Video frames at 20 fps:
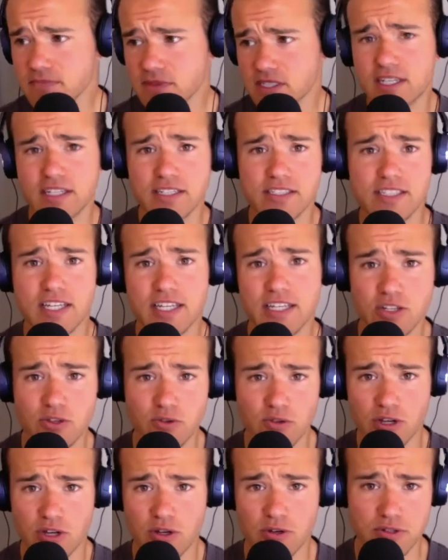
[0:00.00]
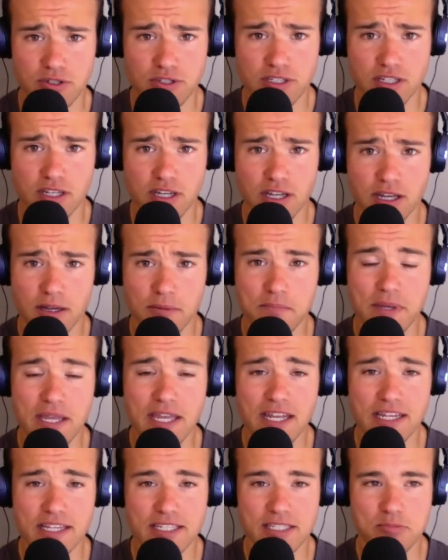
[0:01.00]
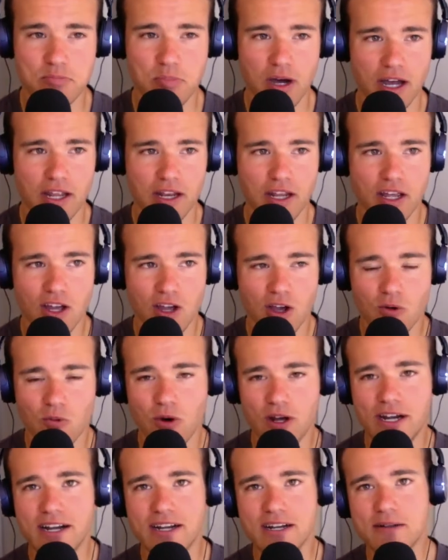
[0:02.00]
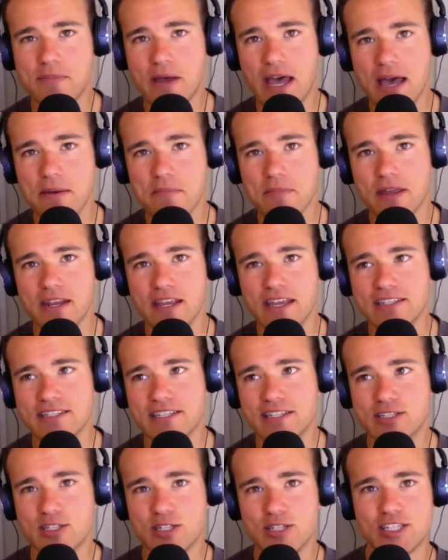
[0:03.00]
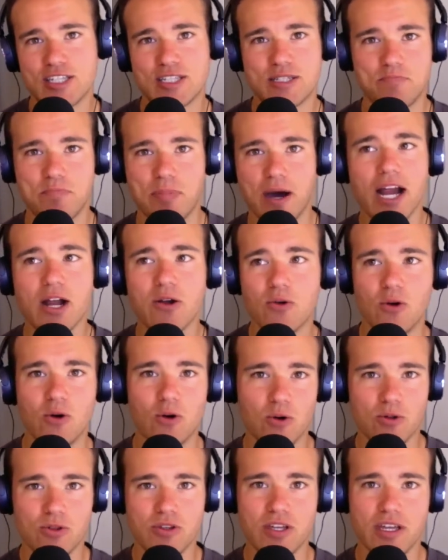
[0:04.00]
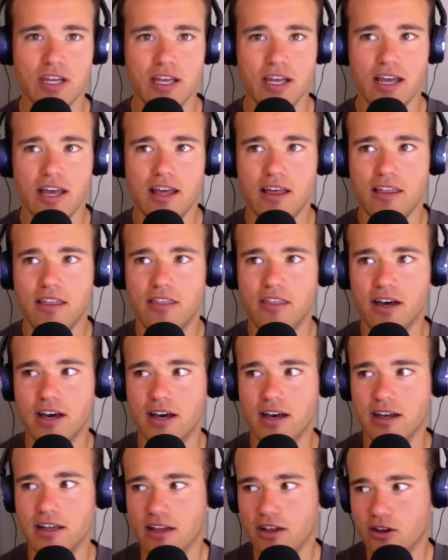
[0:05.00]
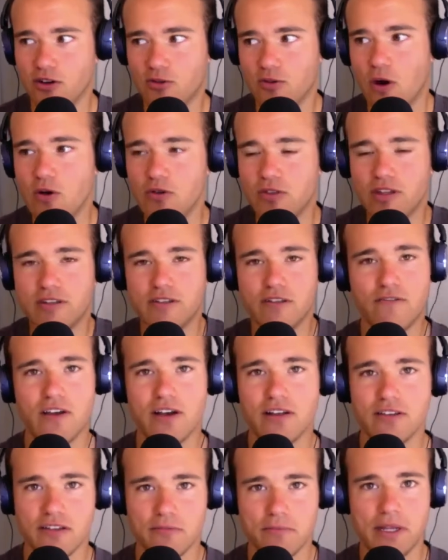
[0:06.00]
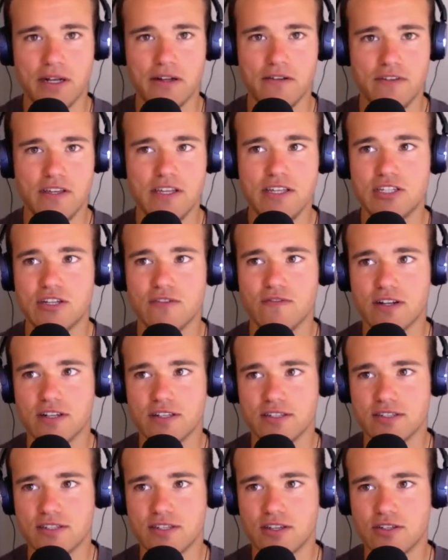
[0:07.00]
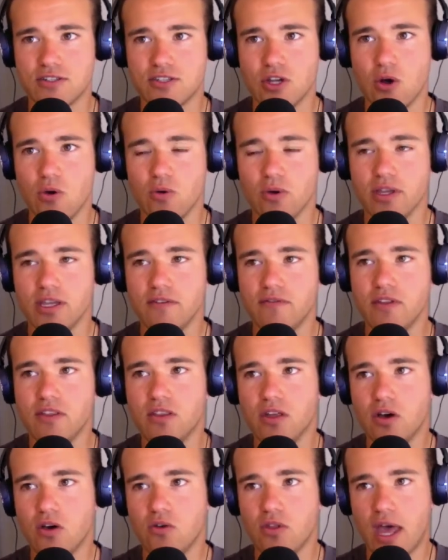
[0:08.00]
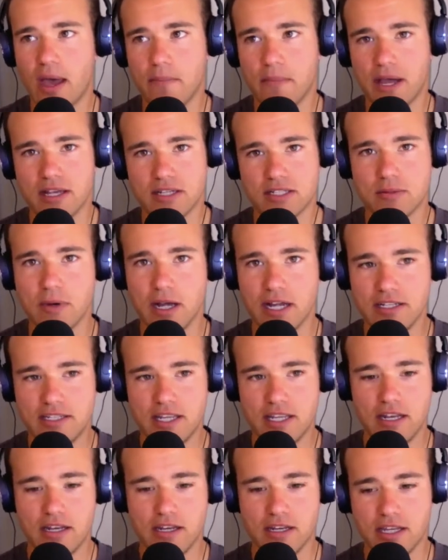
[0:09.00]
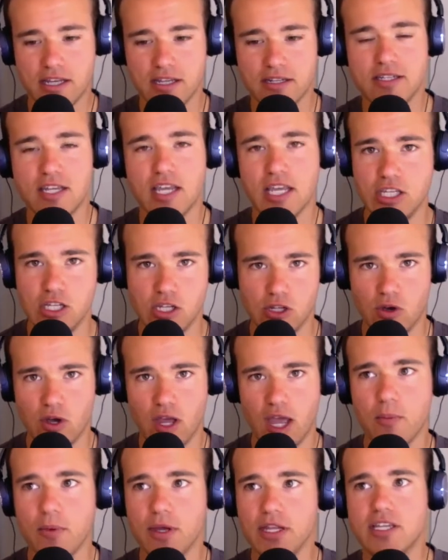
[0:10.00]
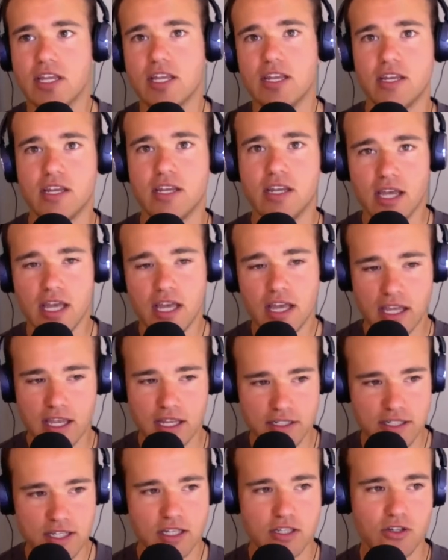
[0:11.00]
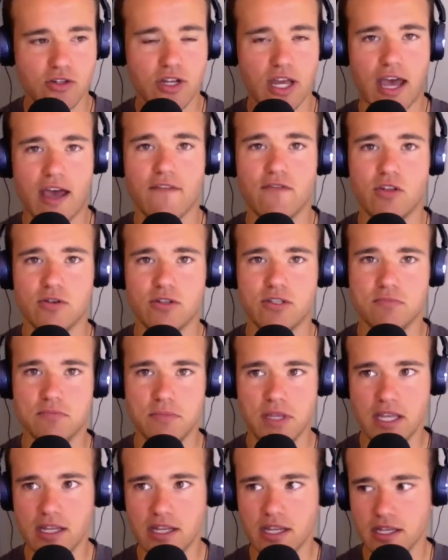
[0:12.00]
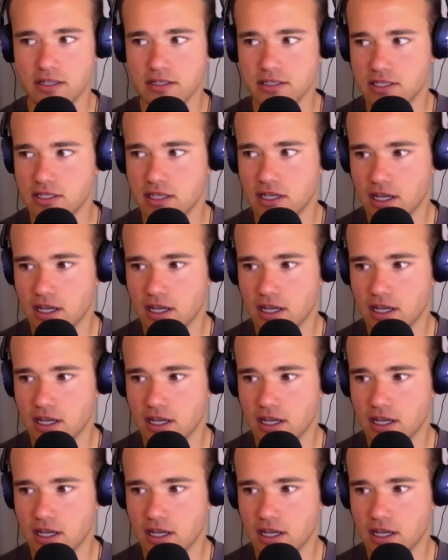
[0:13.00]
continue those meetings. But what ended up happening is it just spiraled the growth and development of each of us. So even though that mastermind didn't continue and we didn't continue to have those meetings,